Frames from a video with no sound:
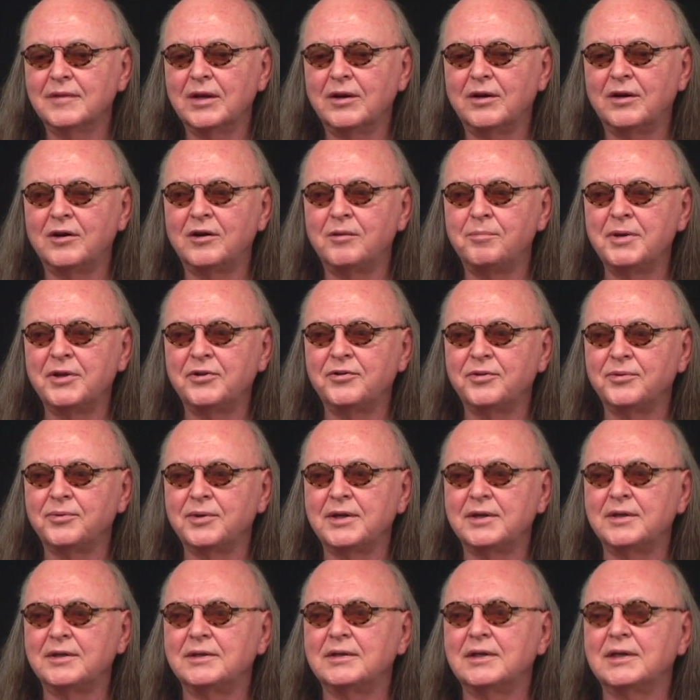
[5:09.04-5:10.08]
are
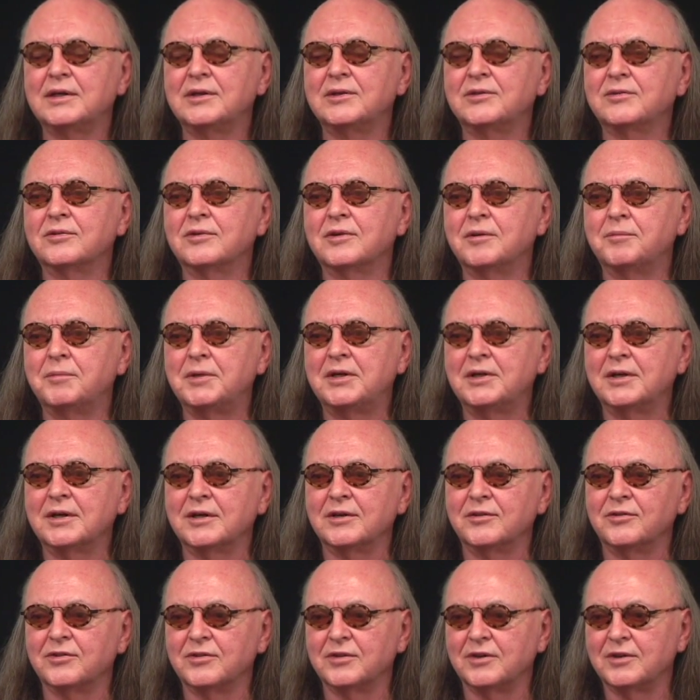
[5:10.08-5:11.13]
habituated as
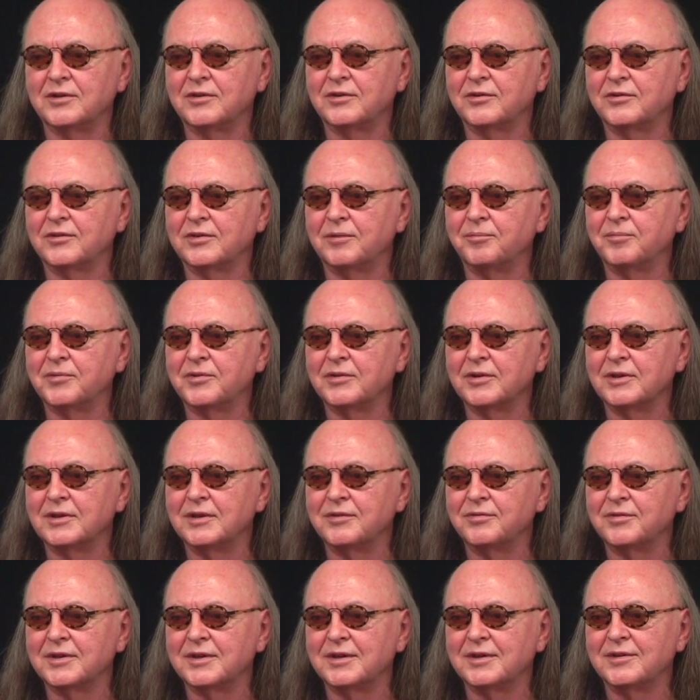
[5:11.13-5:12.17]
Americans are to some
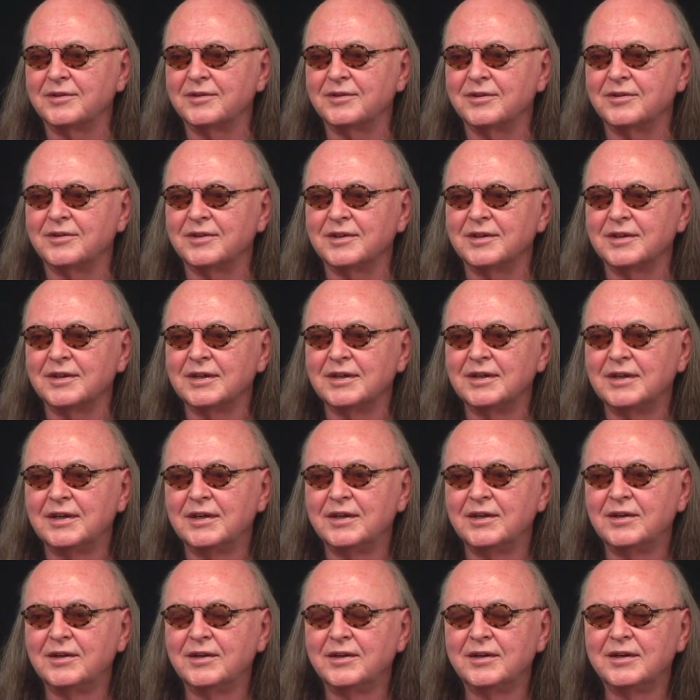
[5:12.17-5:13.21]
significant degree.
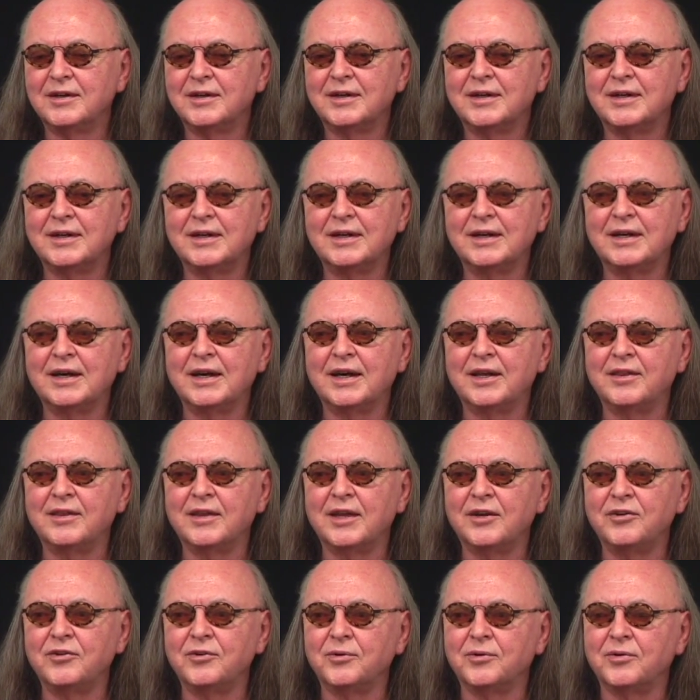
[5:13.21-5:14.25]
And
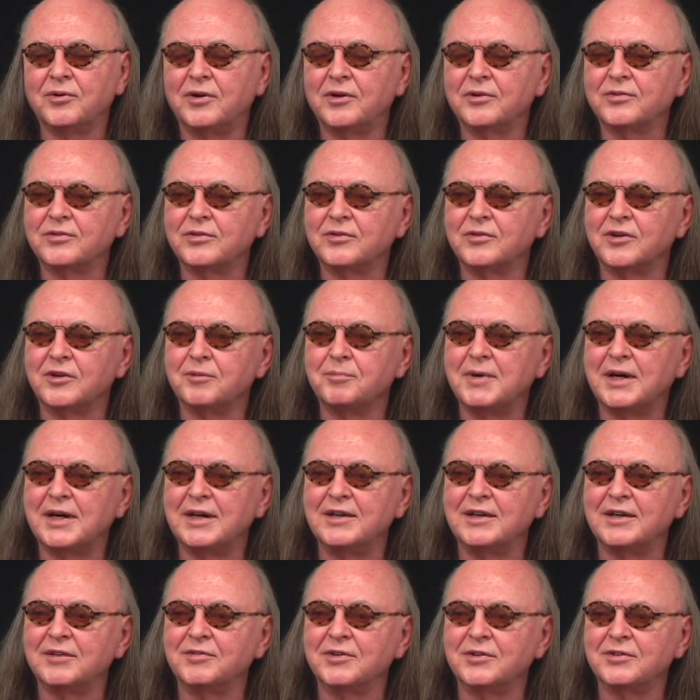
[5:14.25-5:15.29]
then you also are my
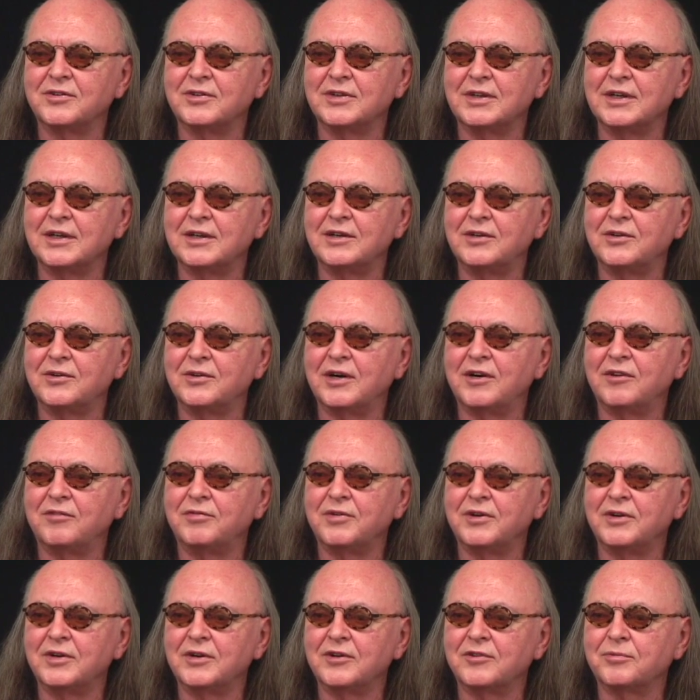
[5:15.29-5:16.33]
devotee, and you have
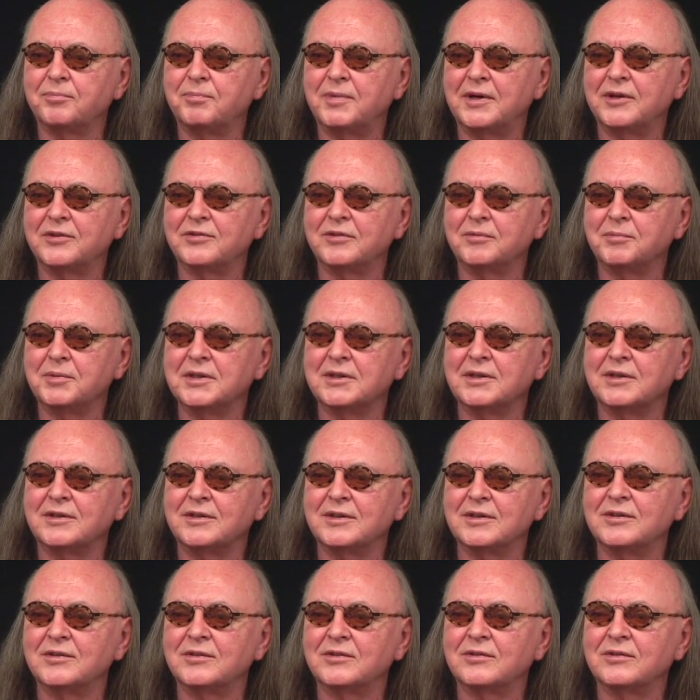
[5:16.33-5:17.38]
various
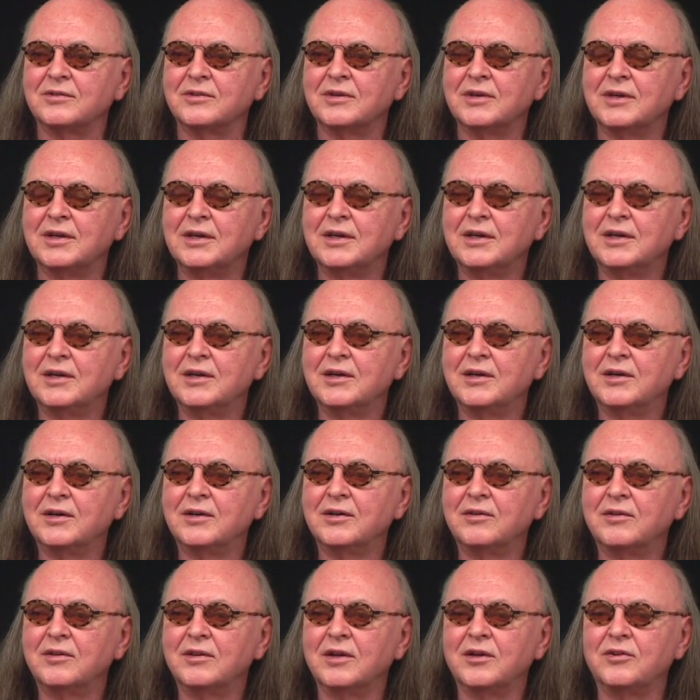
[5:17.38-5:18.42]
possibilities
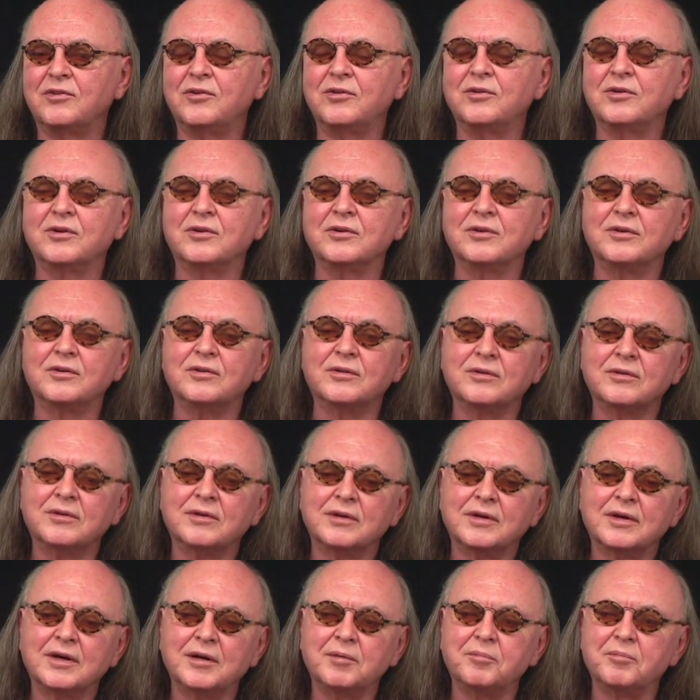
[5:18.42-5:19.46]
that you could
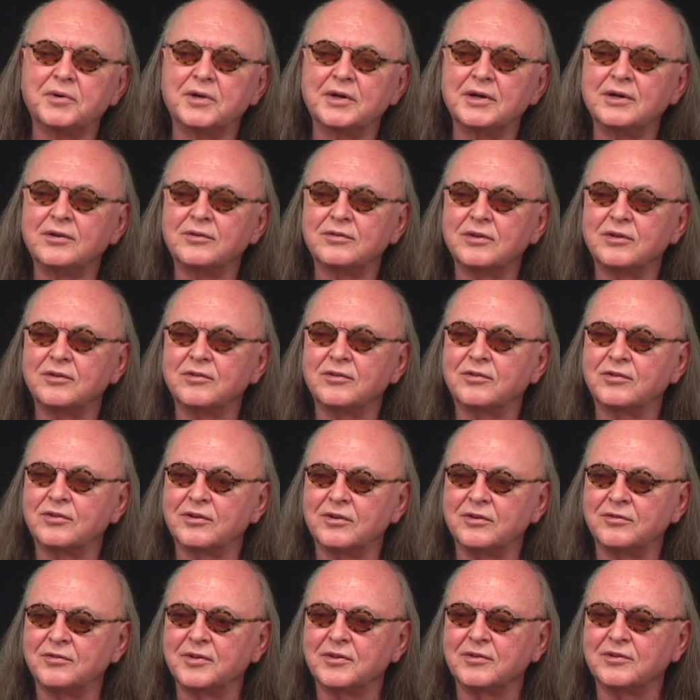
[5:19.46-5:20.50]
embrace in
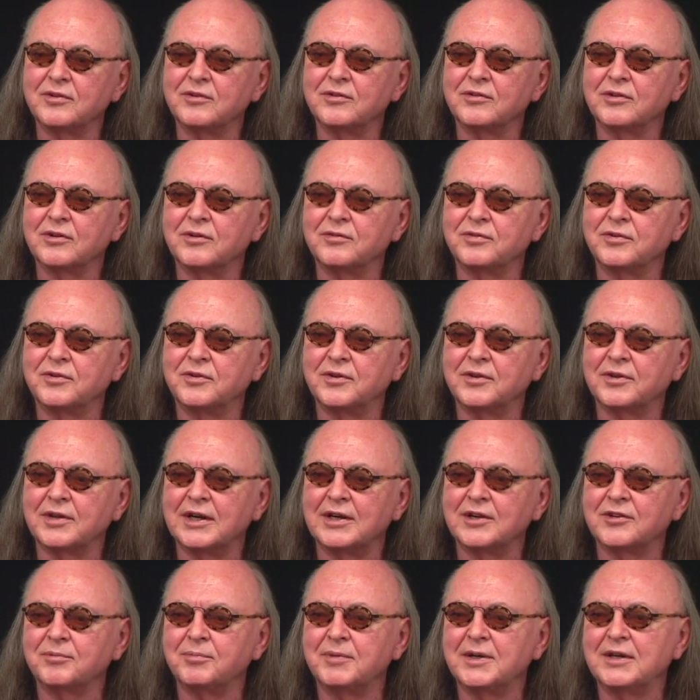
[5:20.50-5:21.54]
service and so forth
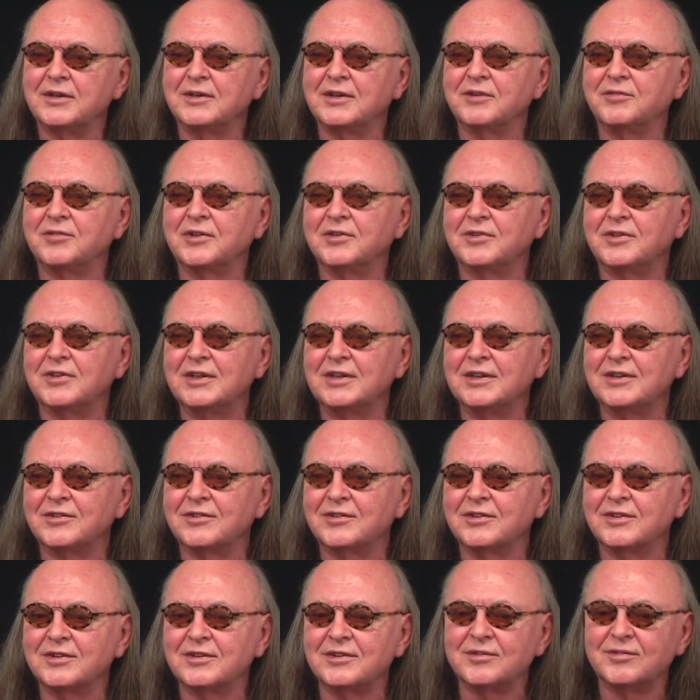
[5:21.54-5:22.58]
as my devotee.
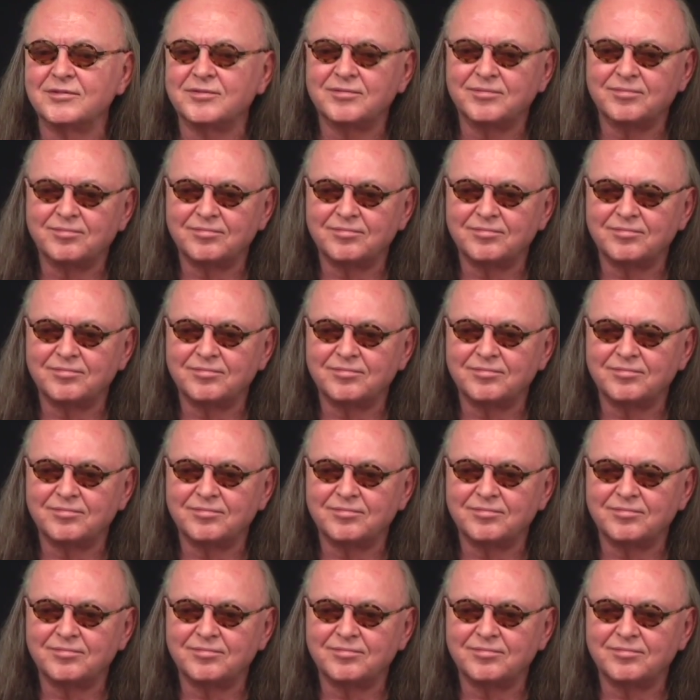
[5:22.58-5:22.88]
So there's